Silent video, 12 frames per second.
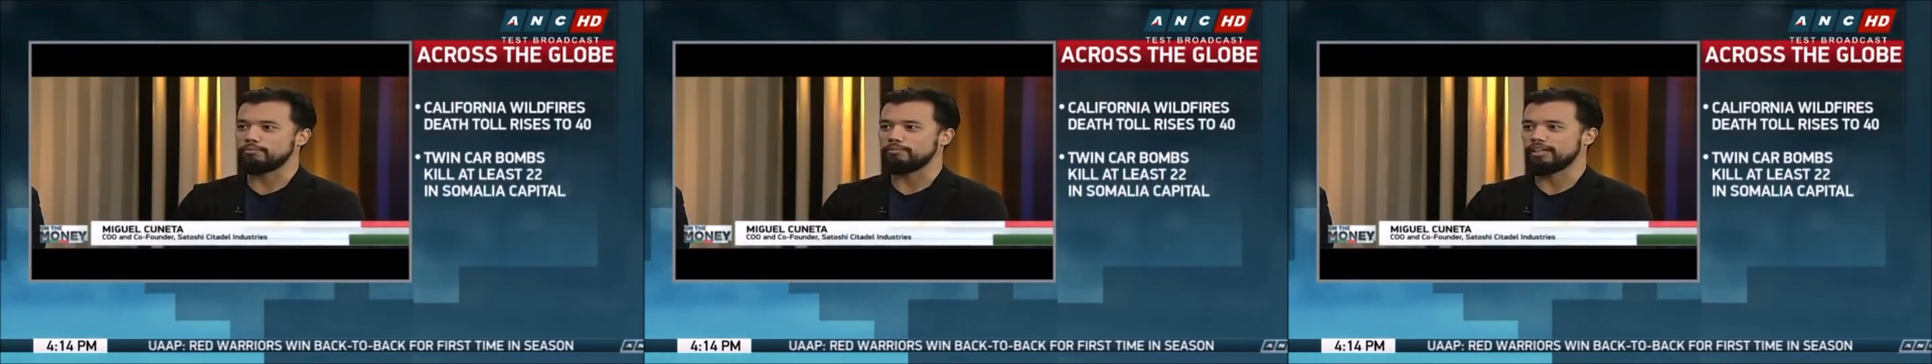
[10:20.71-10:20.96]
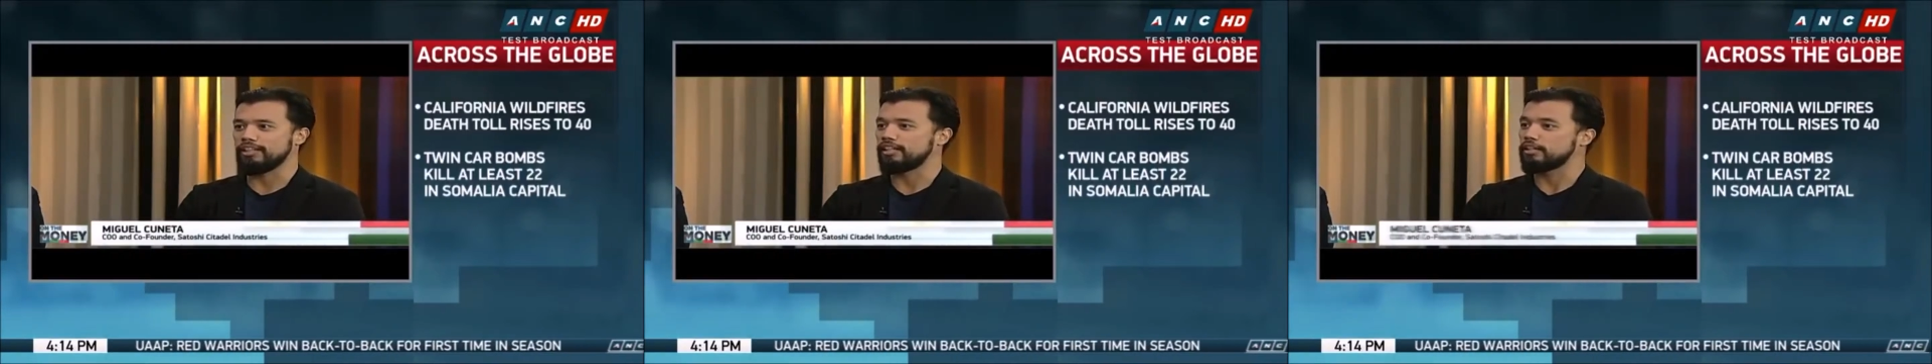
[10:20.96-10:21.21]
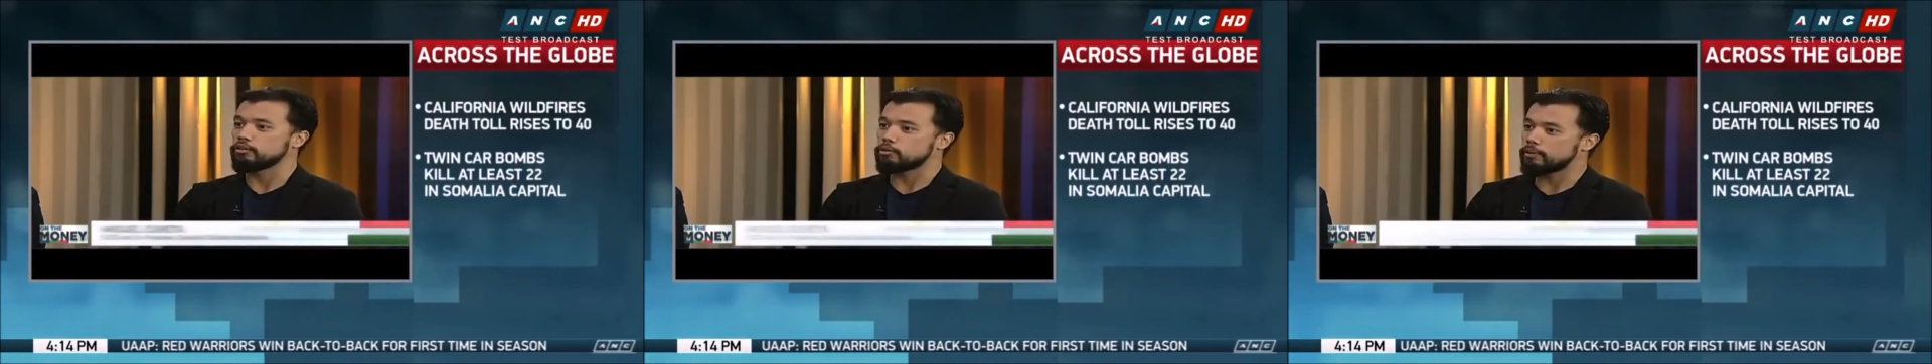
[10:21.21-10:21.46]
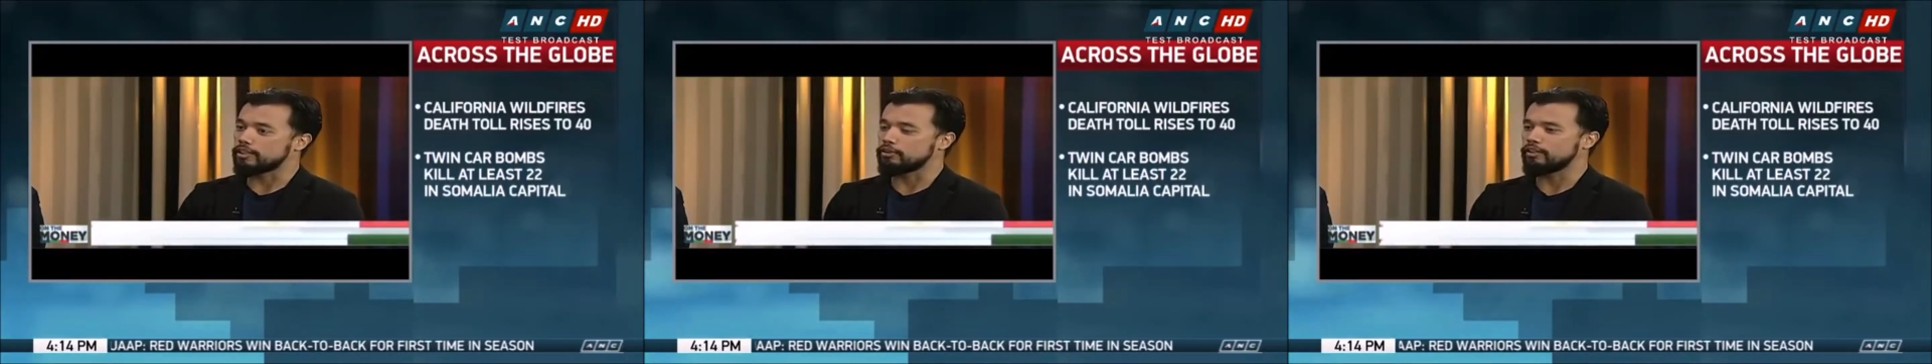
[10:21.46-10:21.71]
and they'll use
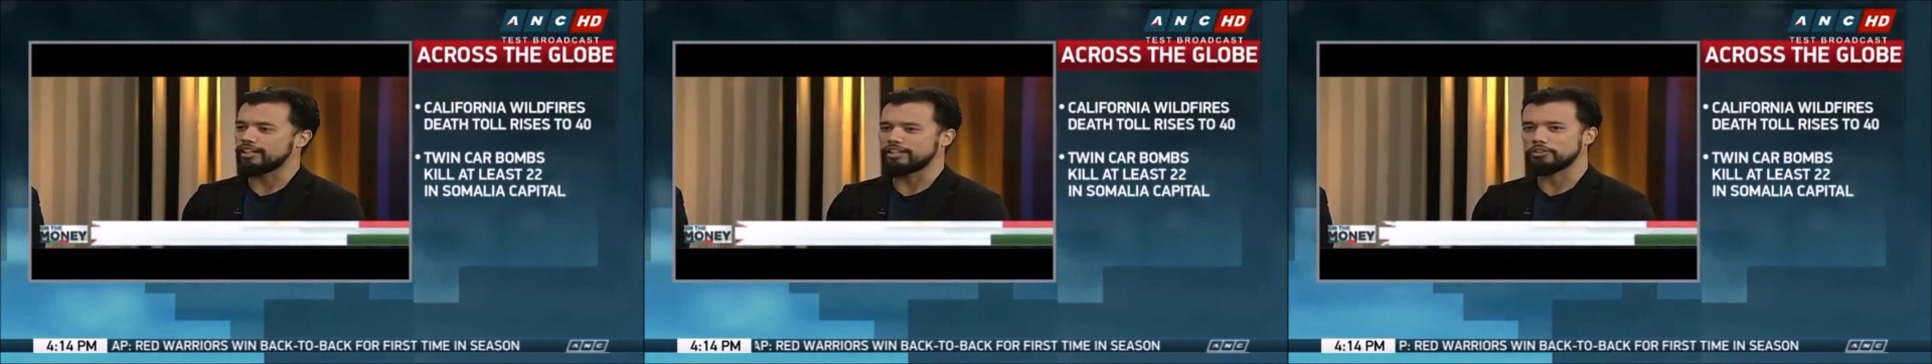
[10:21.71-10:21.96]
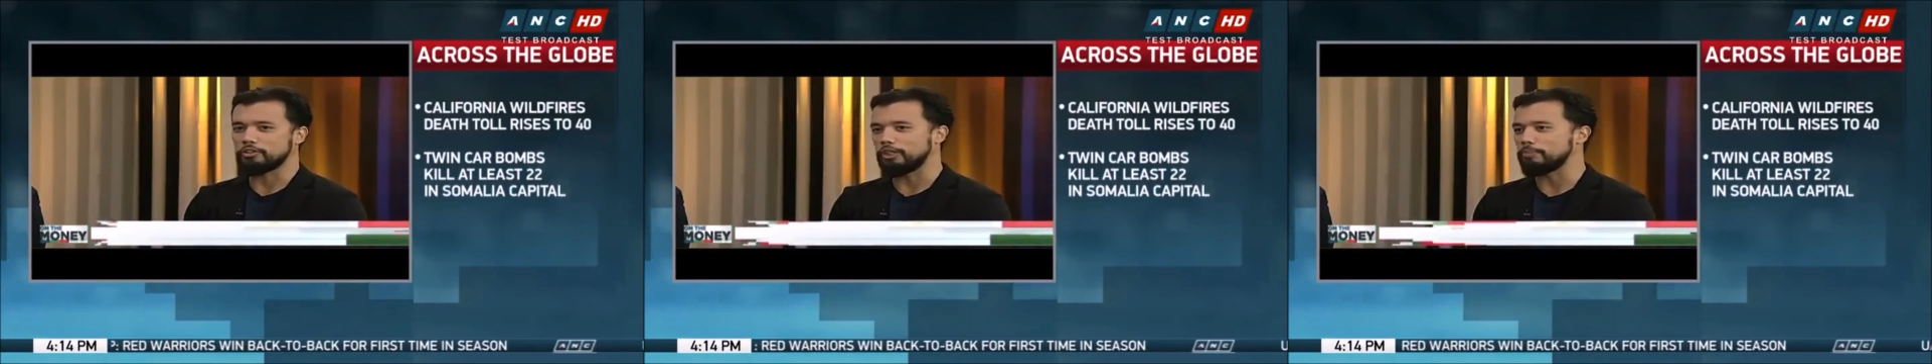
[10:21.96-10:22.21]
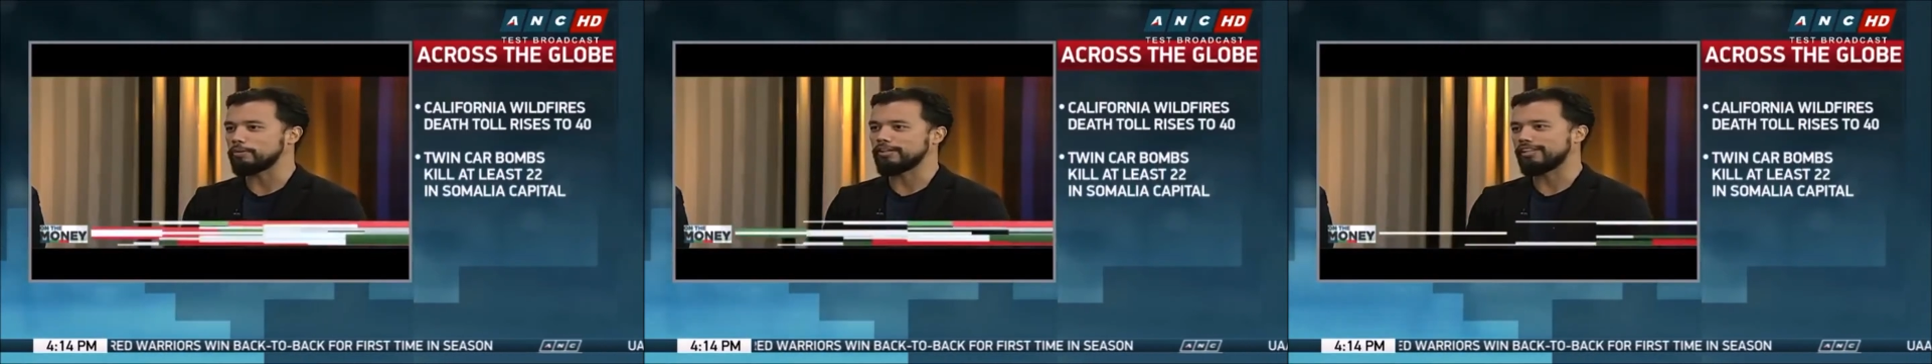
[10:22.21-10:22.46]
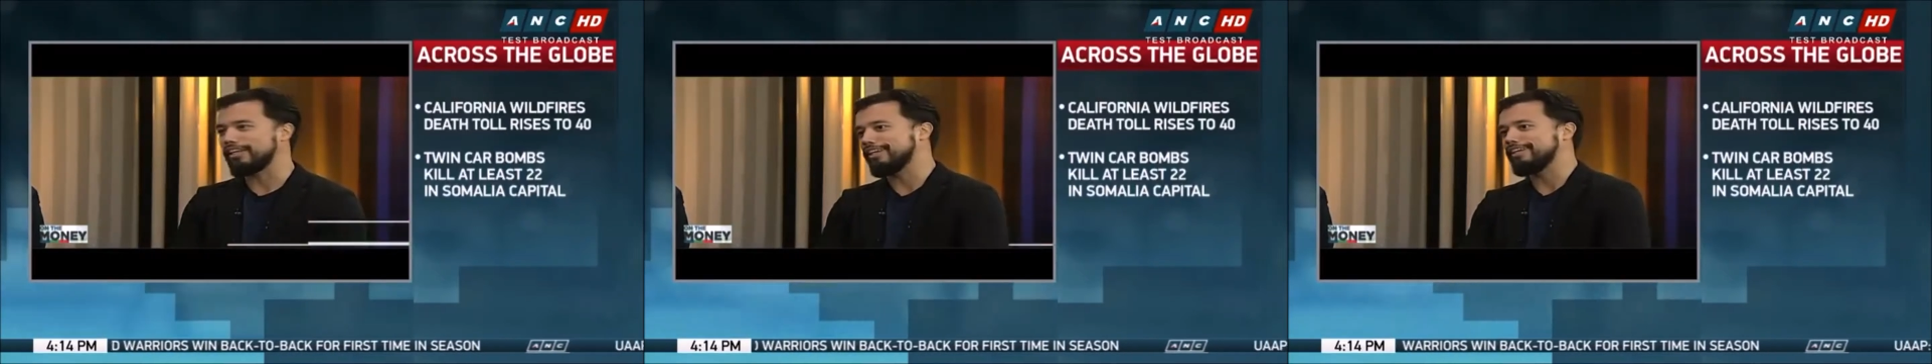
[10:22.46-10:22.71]
Bitcoin, and it's cheaper
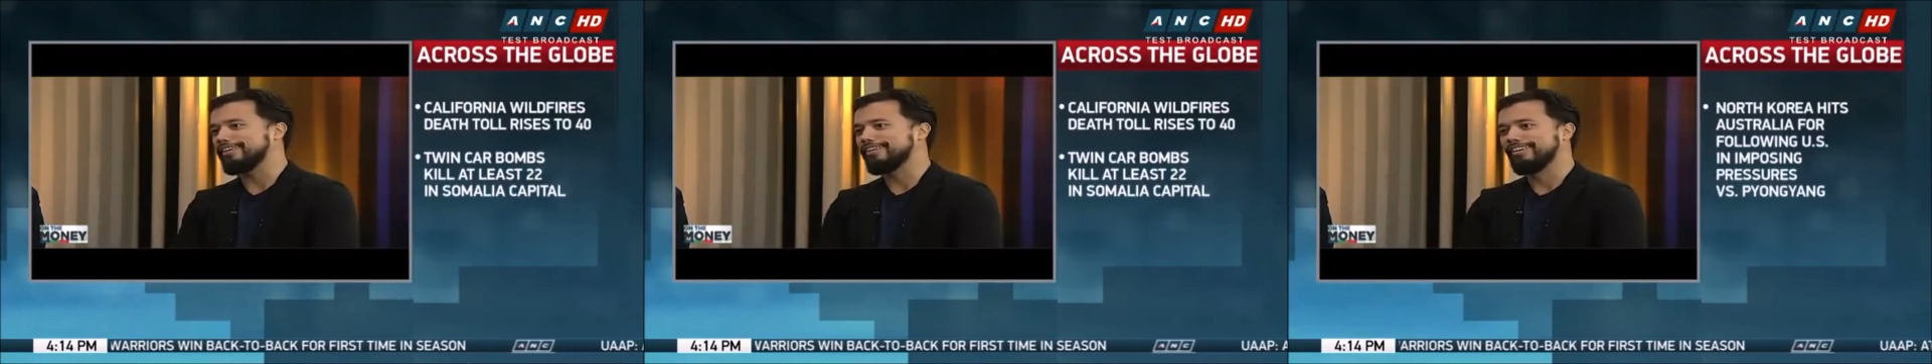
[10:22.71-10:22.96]
than